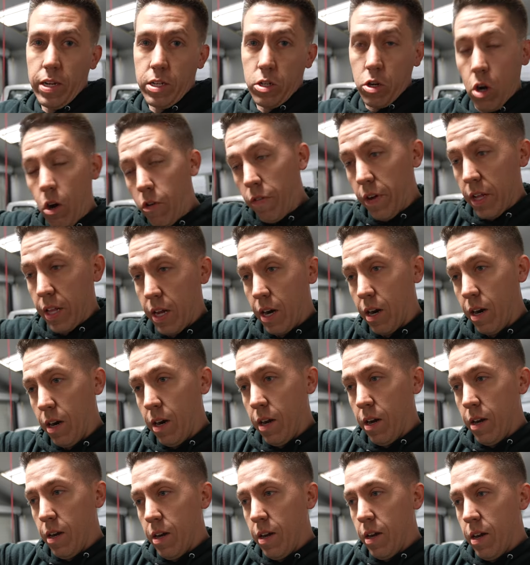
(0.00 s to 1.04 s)
It drove in
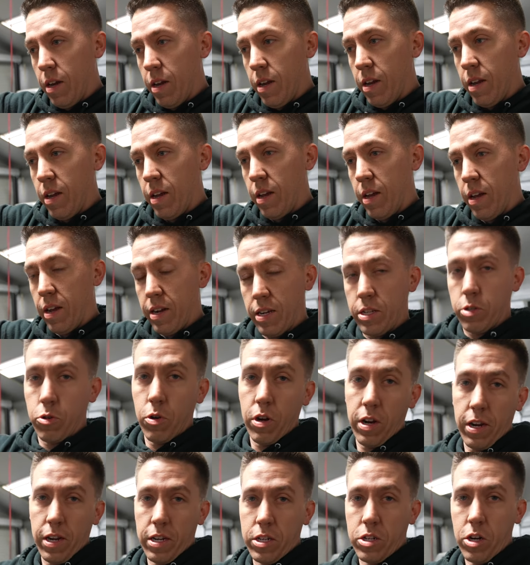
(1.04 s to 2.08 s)
there, and it's
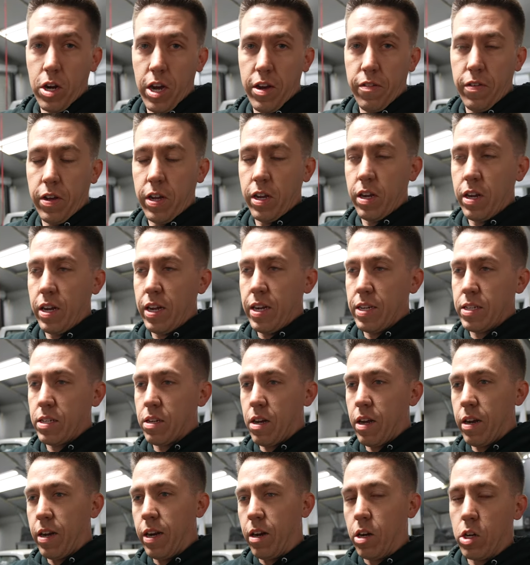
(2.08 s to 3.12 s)
running and driving. It is
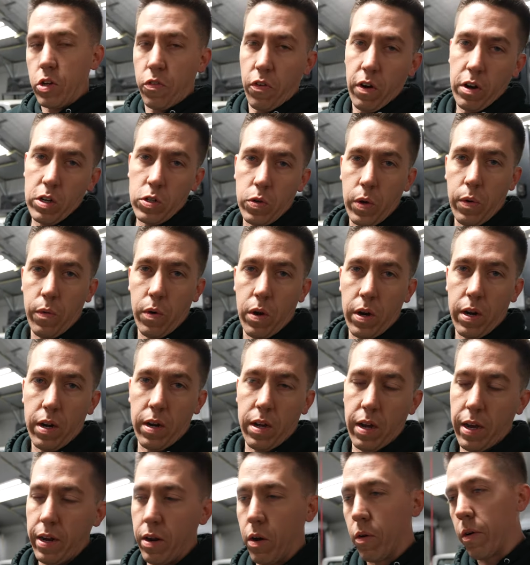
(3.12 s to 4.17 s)
not near as far as we
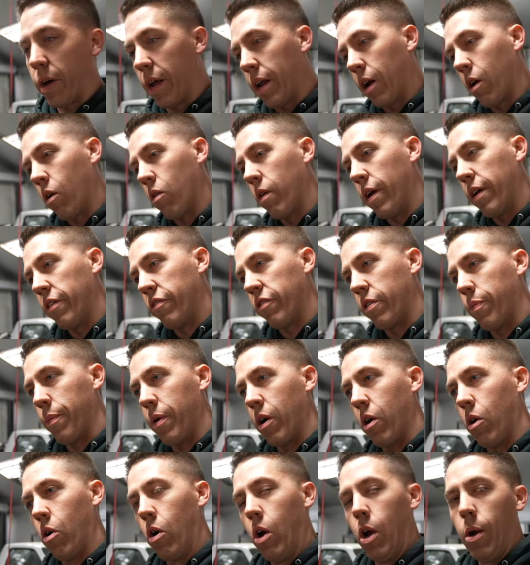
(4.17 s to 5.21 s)
wanted. I don't get to go race
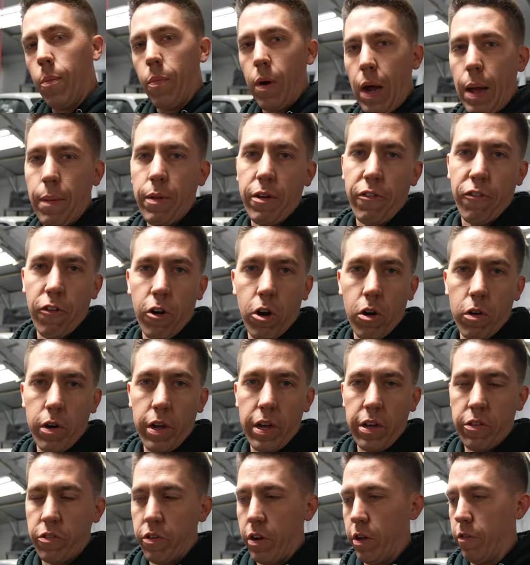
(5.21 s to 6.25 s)
tomorrow. Probably for a
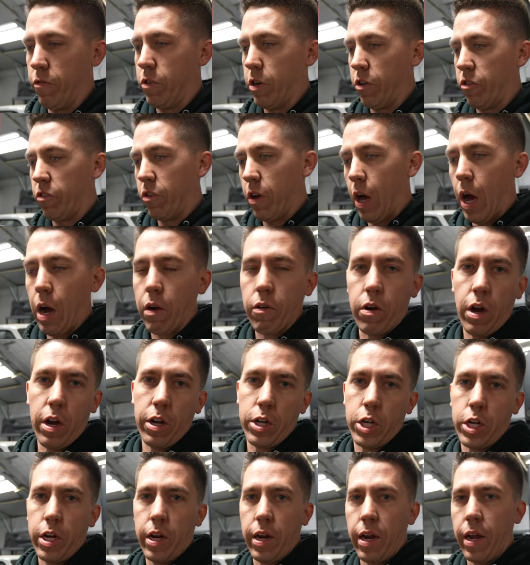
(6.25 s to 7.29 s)
reason of just not
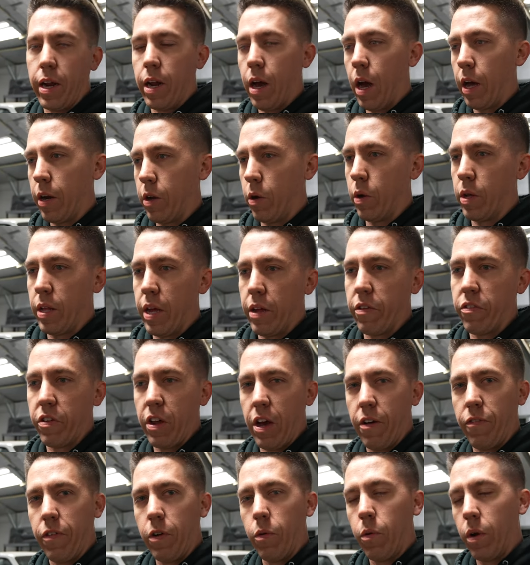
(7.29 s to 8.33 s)
rushing and not doing that
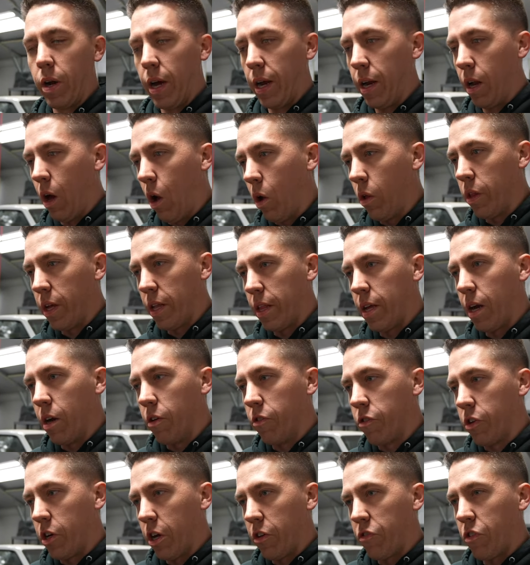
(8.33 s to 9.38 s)
stuff. And when I know that
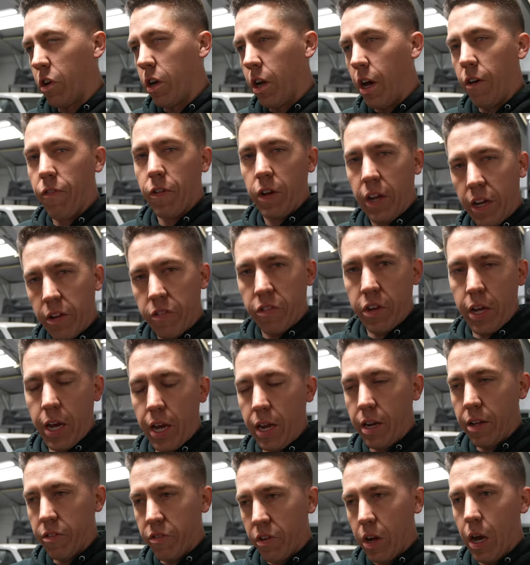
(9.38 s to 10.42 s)
there's just enough against
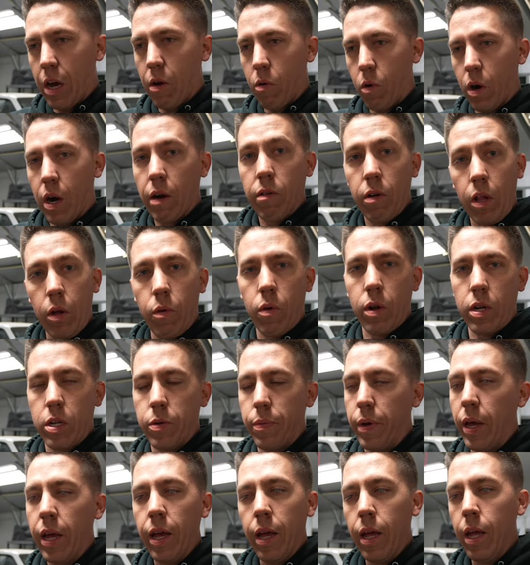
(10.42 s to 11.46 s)
it and it's not where I really want it
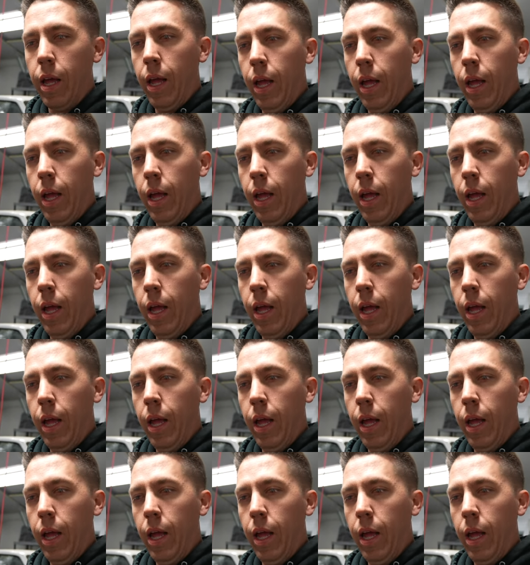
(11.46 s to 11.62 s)
to be,